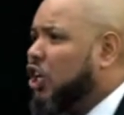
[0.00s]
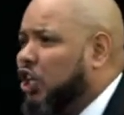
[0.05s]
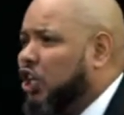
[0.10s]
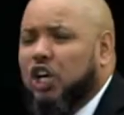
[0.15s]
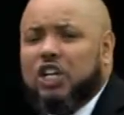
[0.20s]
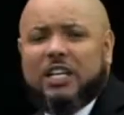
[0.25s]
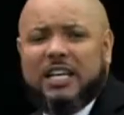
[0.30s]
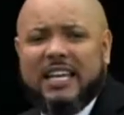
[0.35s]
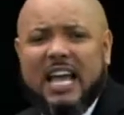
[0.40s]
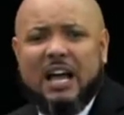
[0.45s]

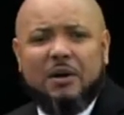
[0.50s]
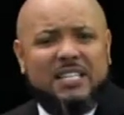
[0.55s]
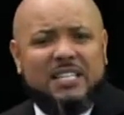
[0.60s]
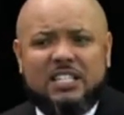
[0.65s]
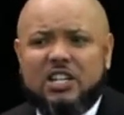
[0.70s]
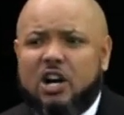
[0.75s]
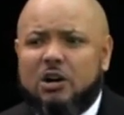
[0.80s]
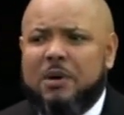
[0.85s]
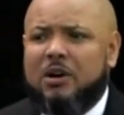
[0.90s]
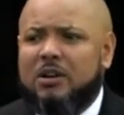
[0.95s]
looking at as we
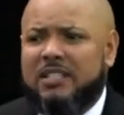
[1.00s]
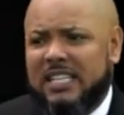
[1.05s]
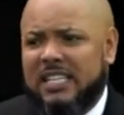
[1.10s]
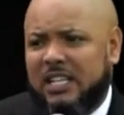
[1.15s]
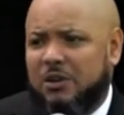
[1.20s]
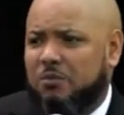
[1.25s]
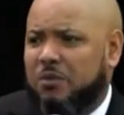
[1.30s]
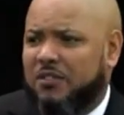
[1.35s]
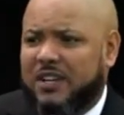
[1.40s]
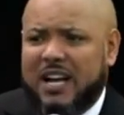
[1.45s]
talk about
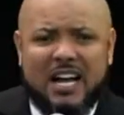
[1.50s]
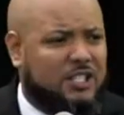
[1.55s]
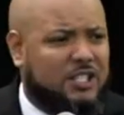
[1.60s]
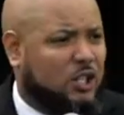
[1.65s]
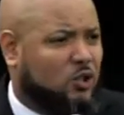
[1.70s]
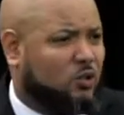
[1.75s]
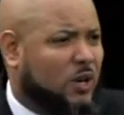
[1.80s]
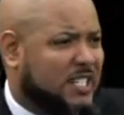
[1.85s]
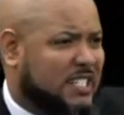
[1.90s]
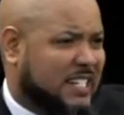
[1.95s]
dealing with
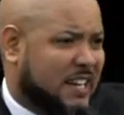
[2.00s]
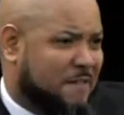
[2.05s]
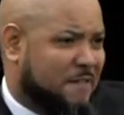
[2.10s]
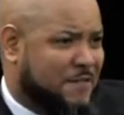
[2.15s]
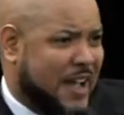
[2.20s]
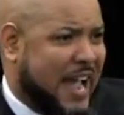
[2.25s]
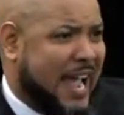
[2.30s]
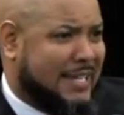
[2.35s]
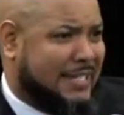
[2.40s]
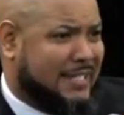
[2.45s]
consecration and
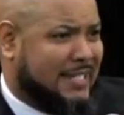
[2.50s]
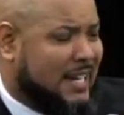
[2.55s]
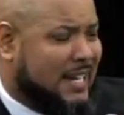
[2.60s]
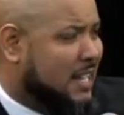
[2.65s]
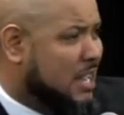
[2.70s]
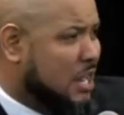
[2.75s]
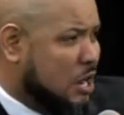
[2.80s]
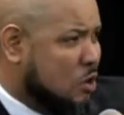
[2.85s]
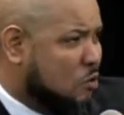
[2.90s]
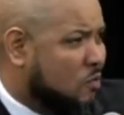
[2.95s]
fasting
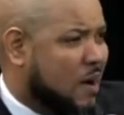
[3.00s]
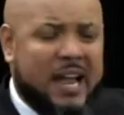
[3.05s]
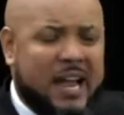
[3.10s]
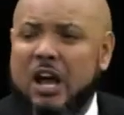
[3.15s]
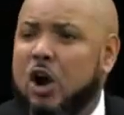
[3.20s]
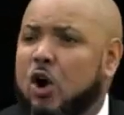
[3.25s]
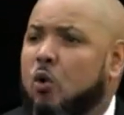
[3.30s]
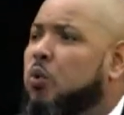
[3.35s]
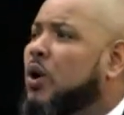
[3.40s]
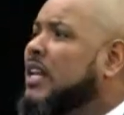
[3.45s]
right?
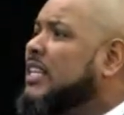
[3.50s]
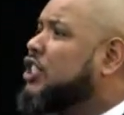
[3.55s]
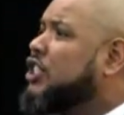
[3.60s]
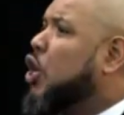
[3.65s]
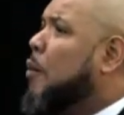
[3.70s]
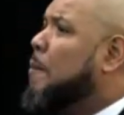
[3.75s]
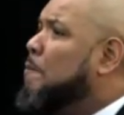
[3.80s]
What is your